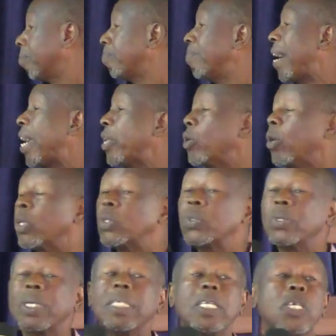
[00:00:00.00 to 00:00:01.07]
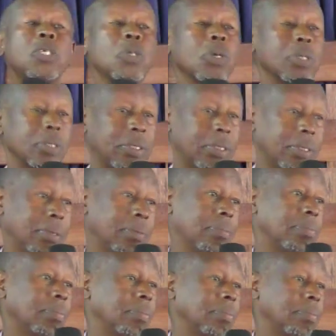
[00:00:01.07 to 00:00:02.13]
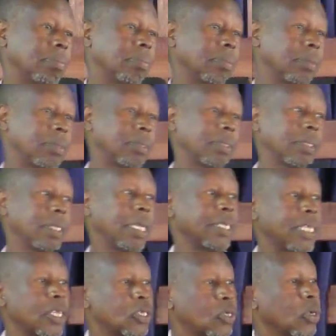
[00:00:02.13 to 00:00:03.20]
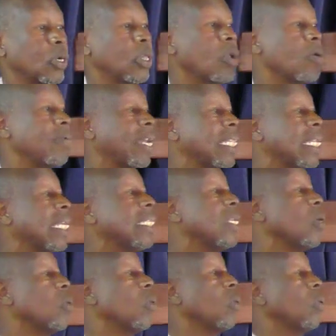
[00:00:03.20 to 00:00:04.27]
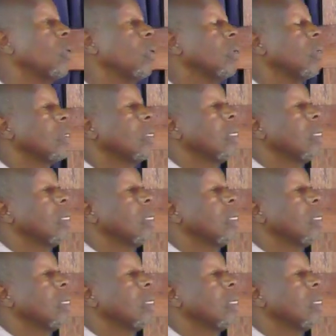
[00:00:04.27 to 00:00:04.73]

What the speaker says: by your traditions. There's a story of a lady who,